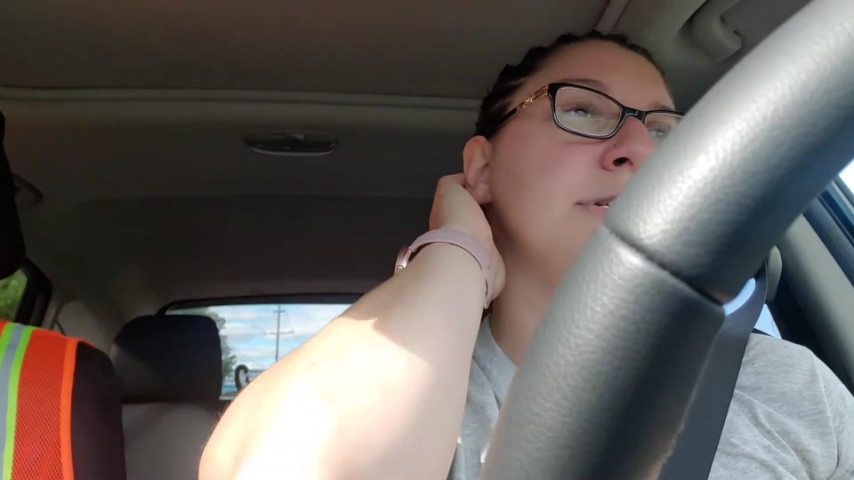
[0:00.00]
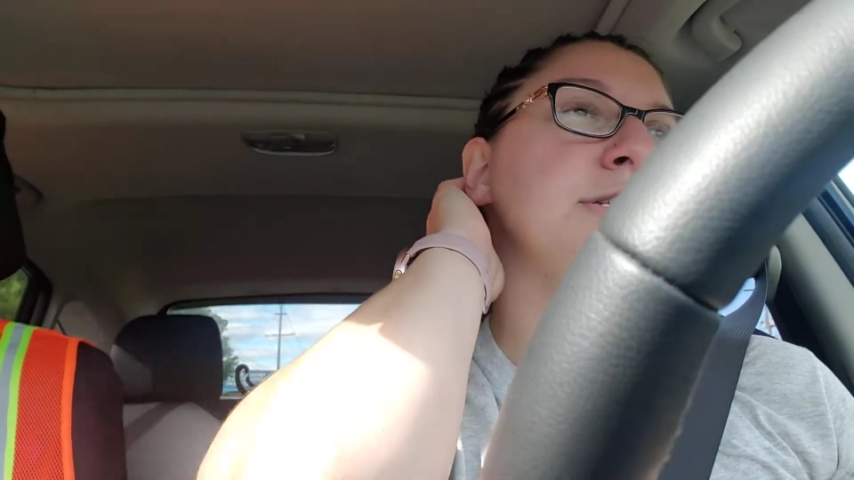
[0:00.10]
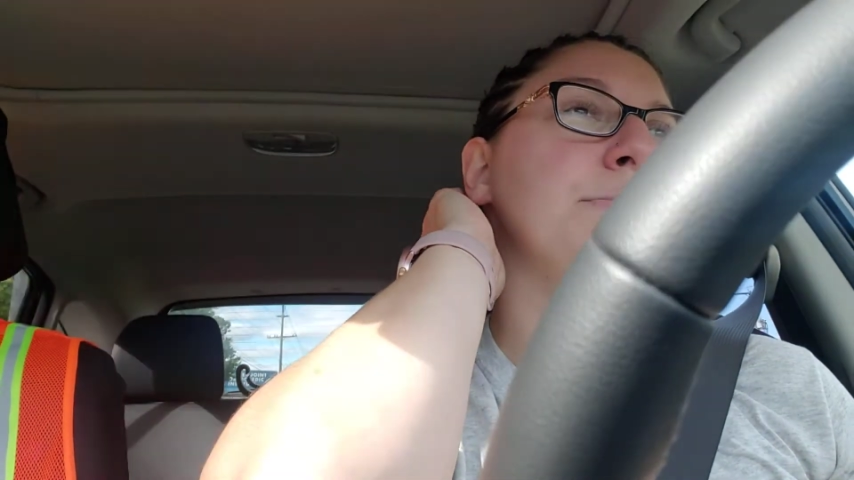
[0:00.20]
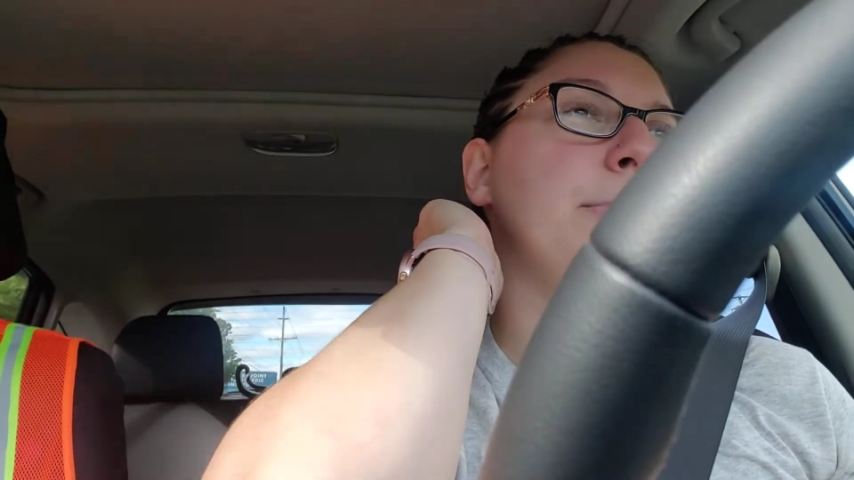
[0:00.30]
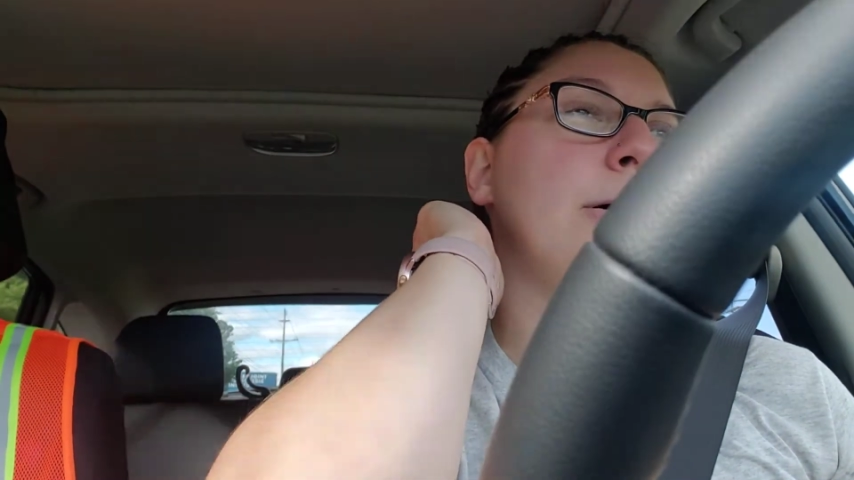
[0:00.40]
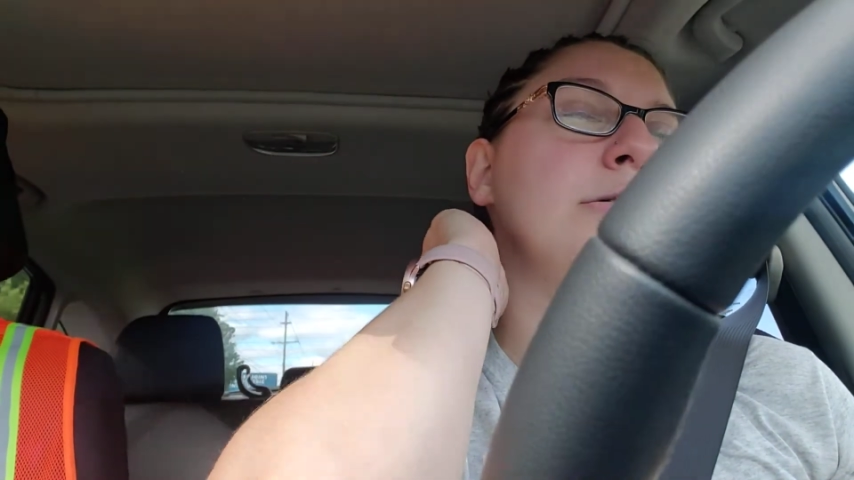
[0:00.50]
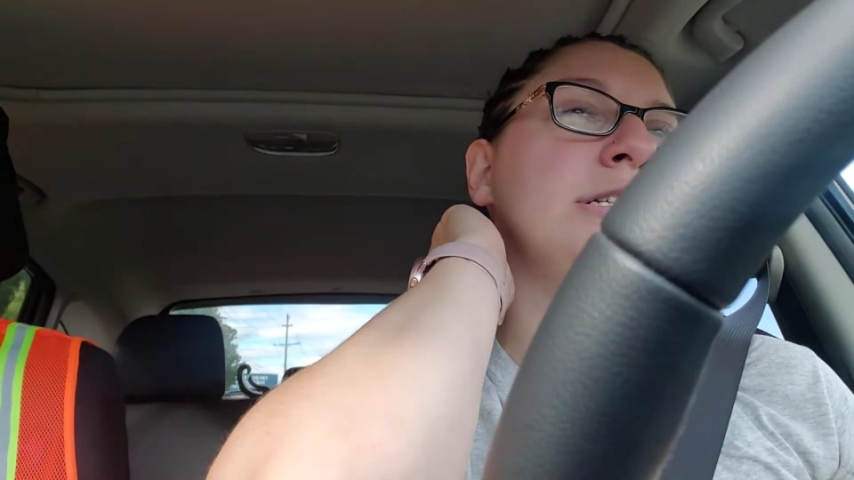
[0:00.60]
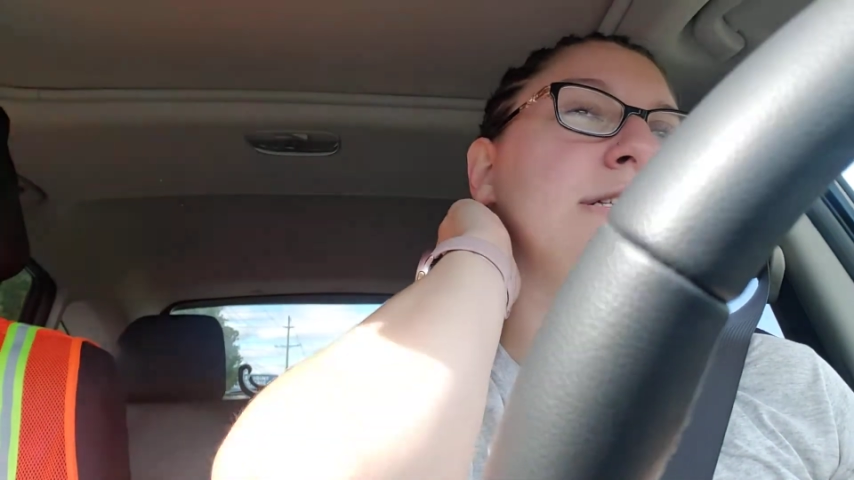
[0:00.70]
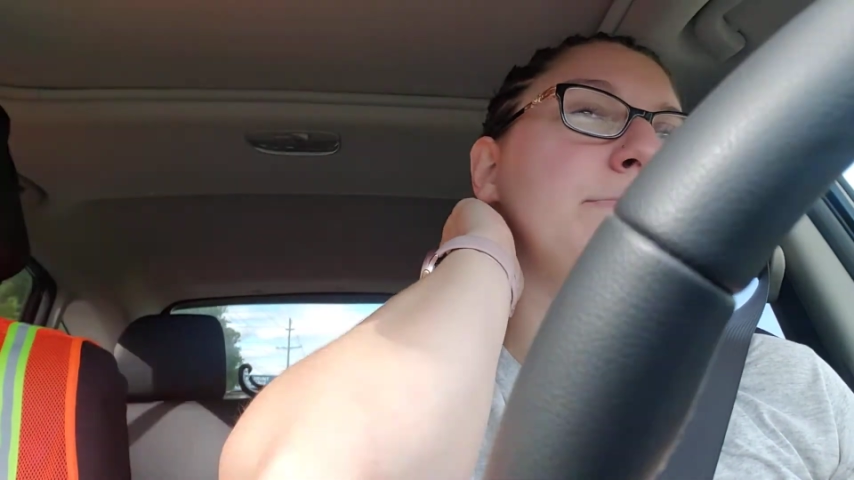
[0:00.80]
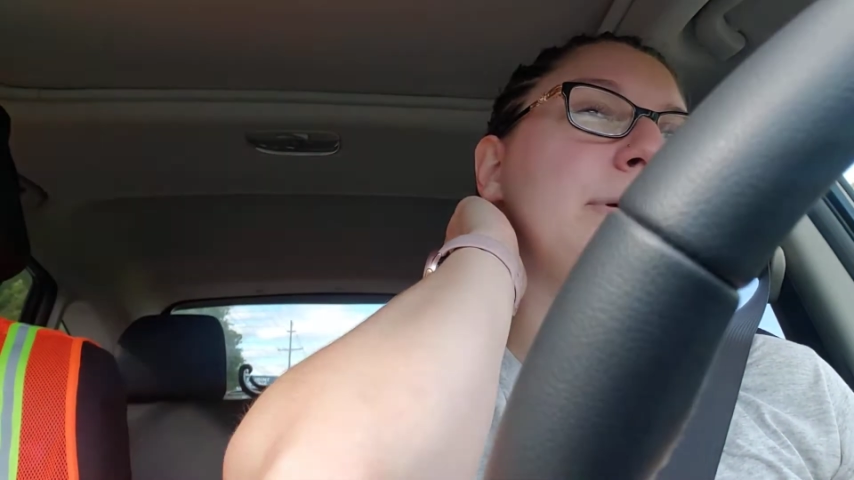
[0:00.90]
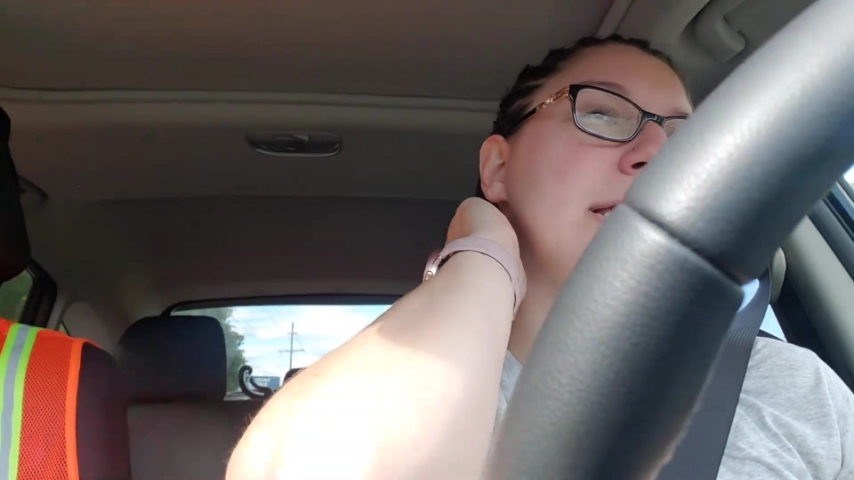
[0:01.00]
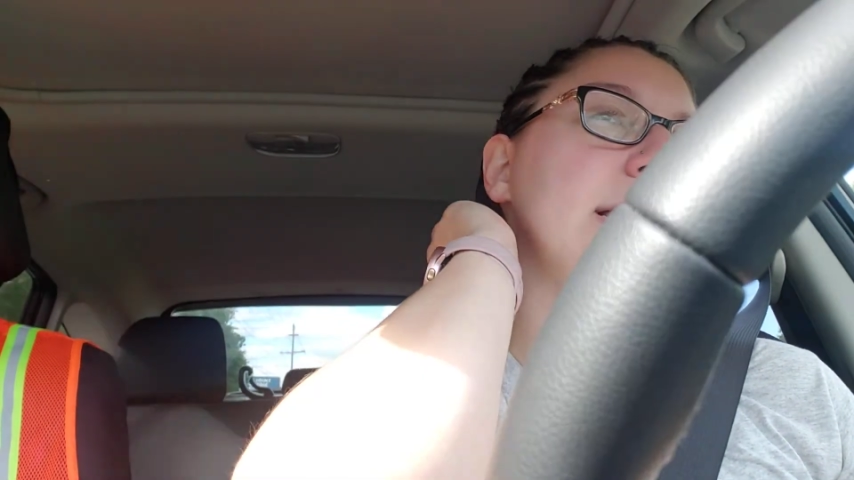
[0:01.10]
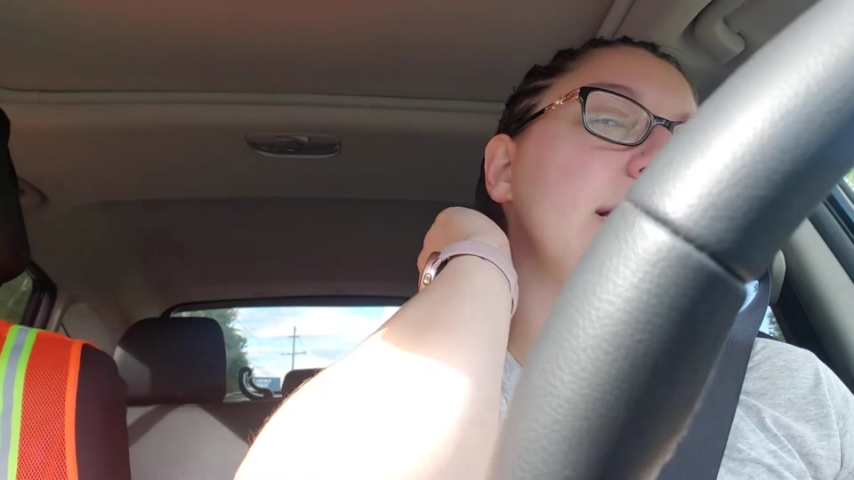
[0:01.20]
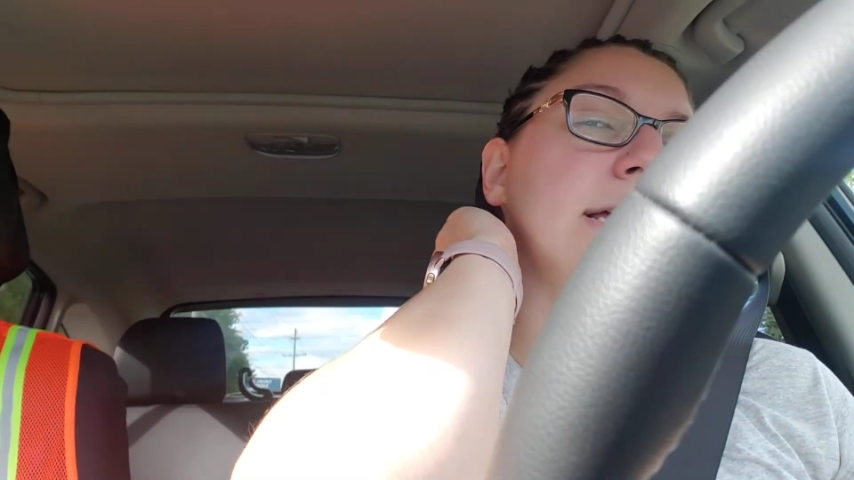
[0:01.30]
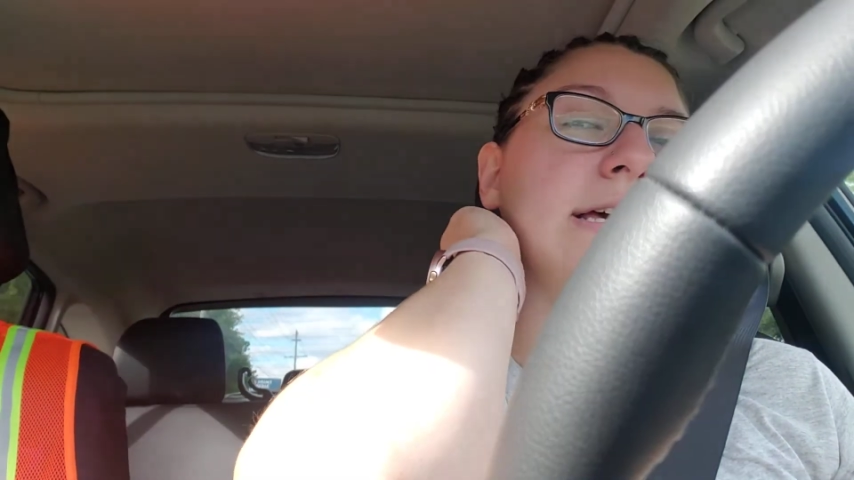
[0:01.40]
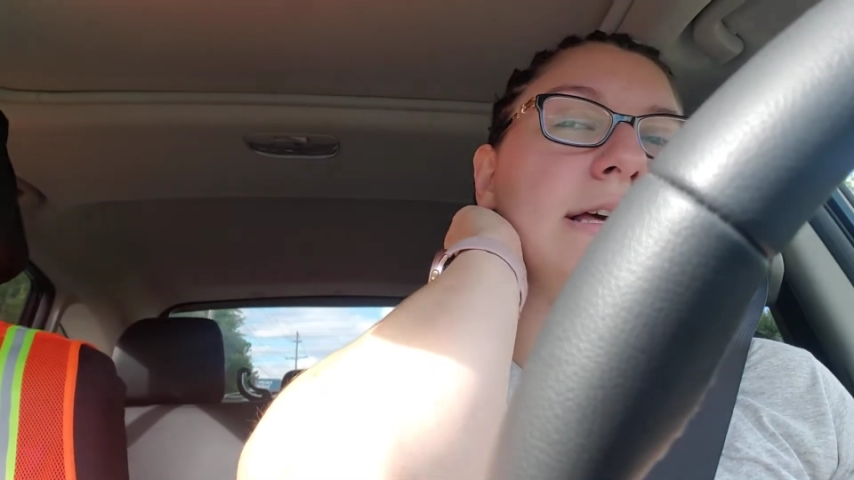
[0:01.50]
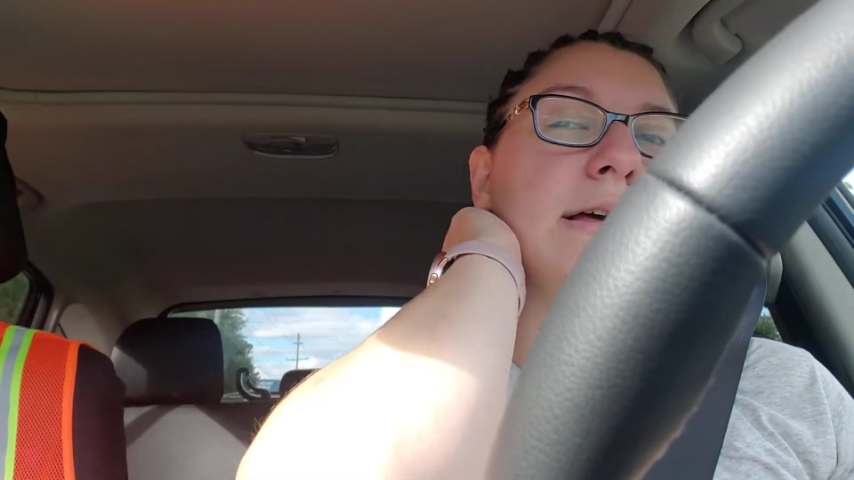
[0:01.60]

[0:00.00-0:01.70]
supposed to be